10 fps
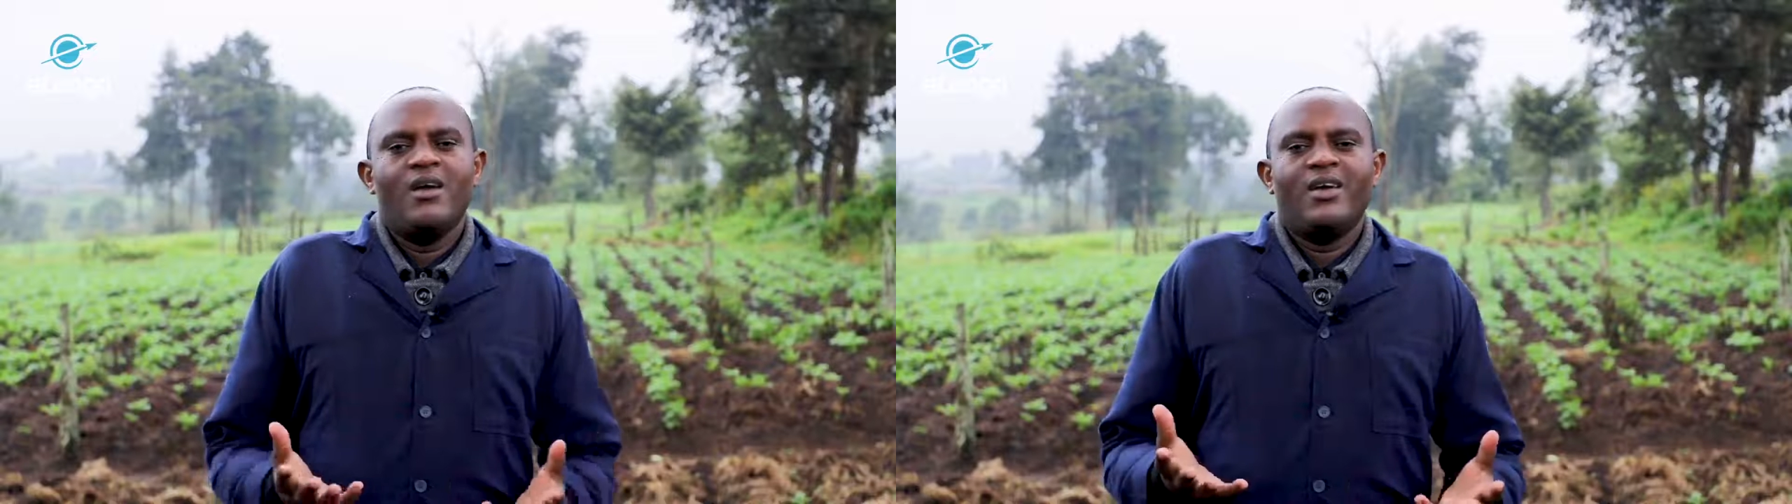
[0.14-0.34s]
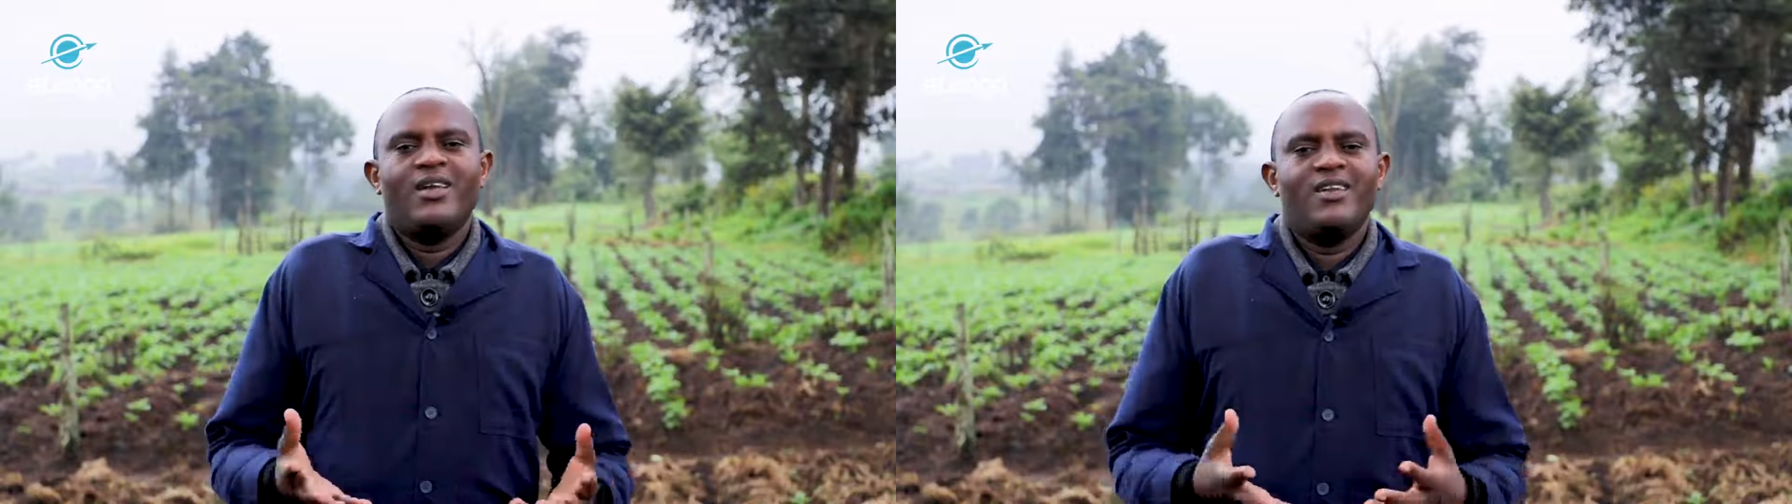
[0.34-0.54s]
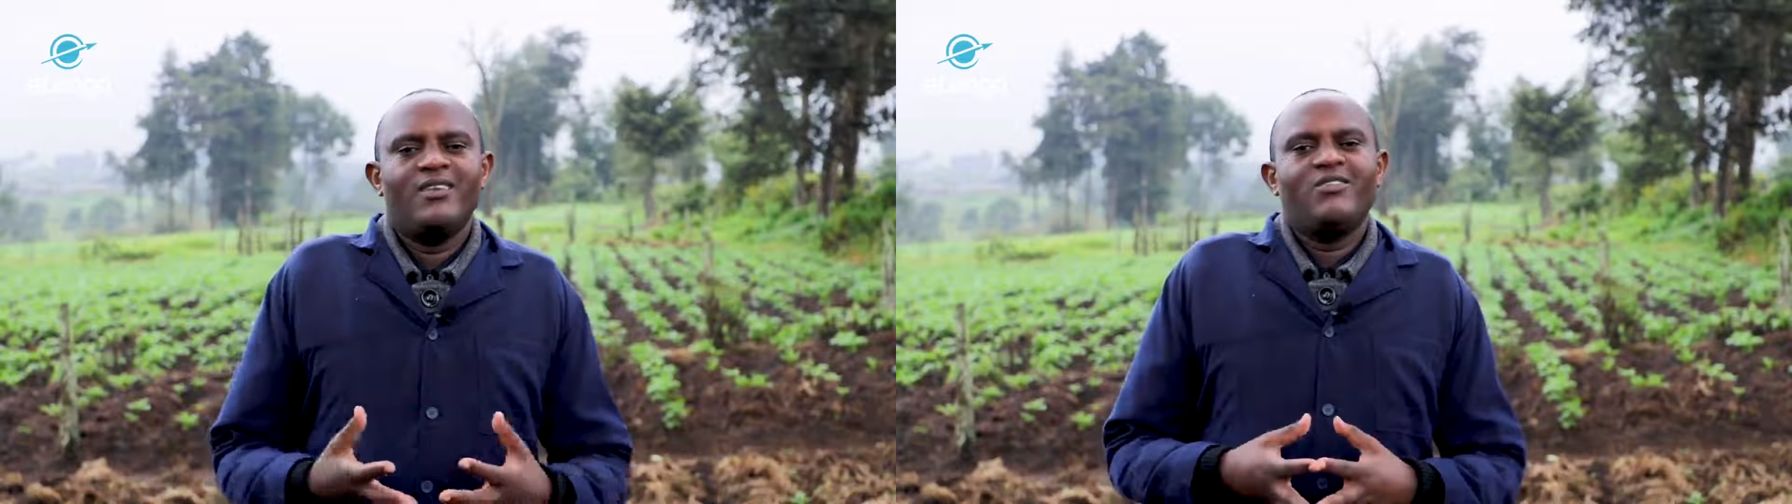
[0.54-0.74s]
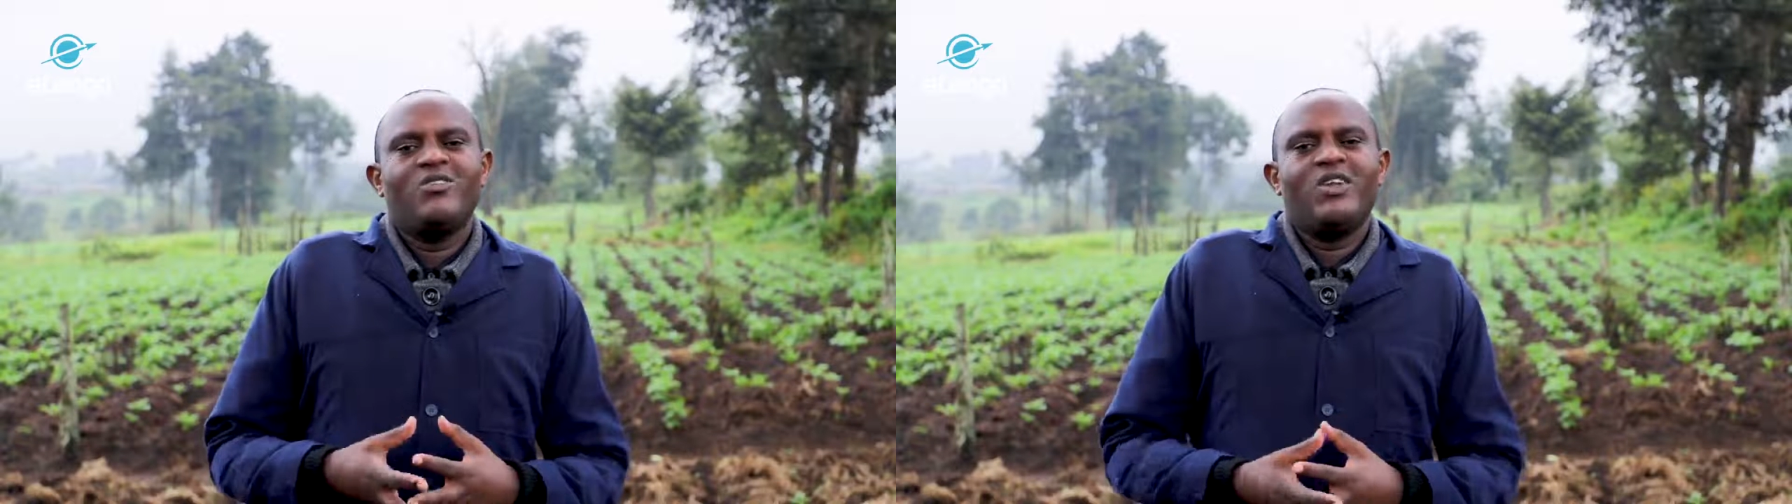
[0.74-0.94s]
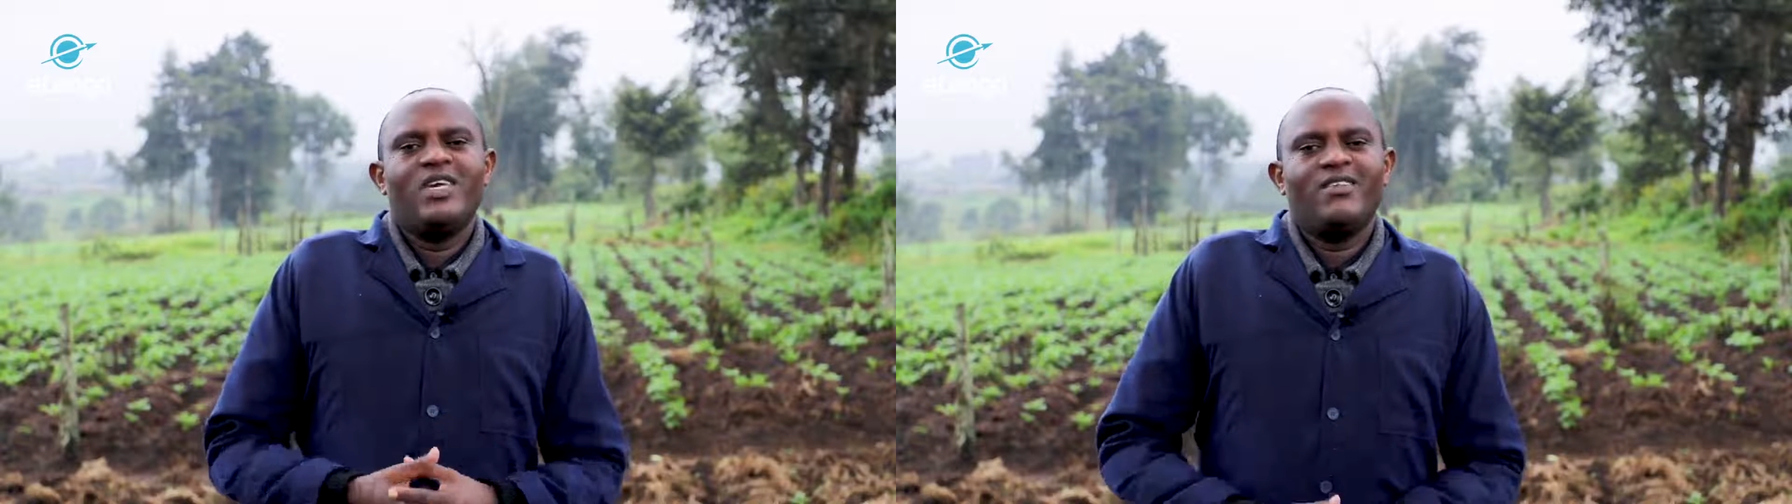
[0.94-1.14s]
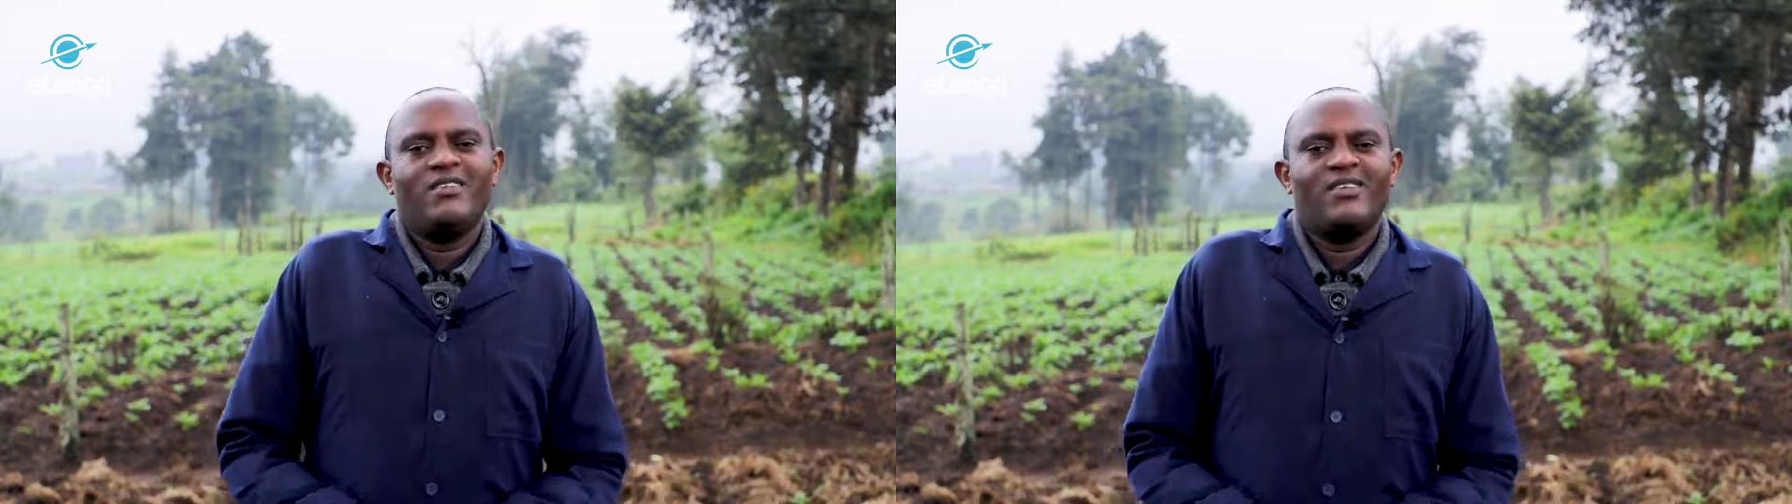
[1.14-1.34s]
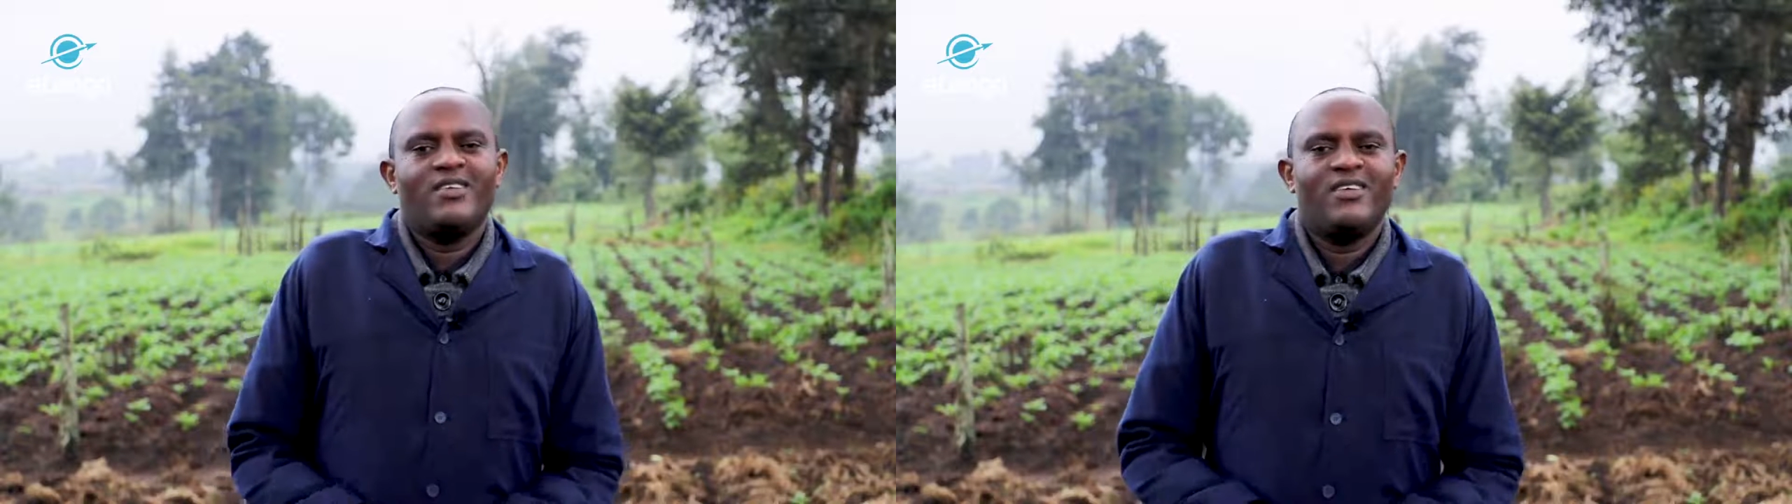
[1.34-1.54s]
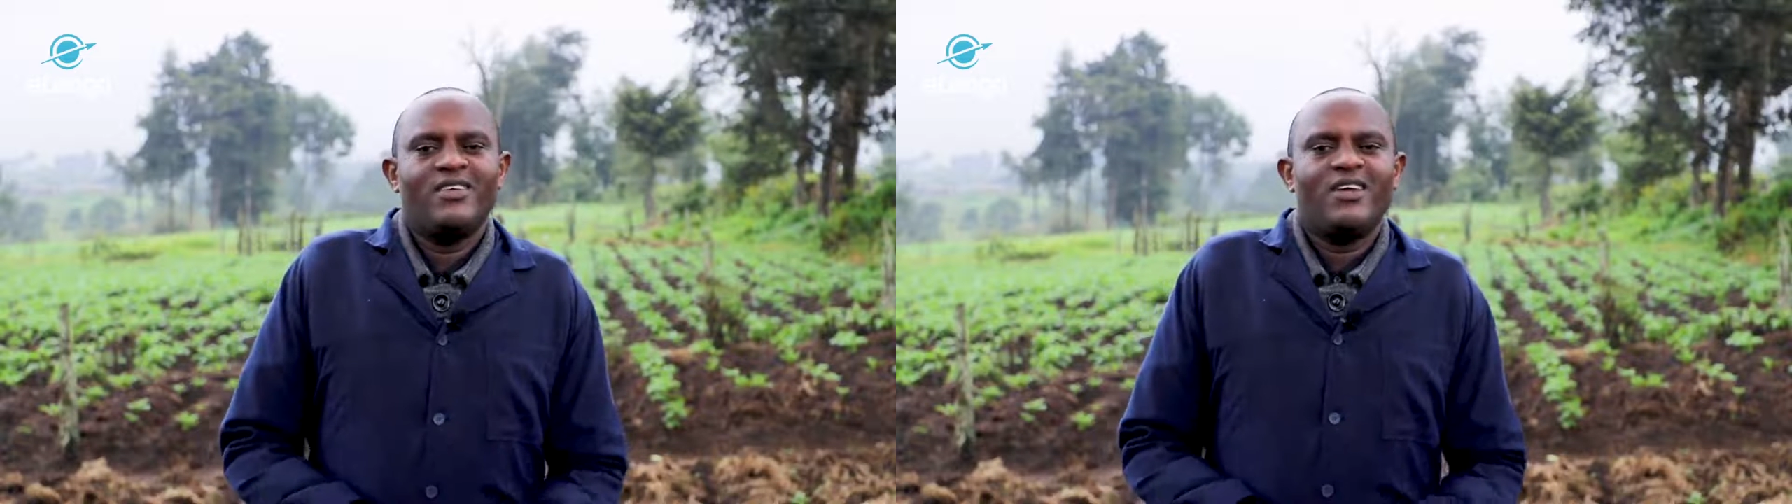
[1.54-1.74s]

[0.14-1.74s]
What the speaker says: Greetings, students,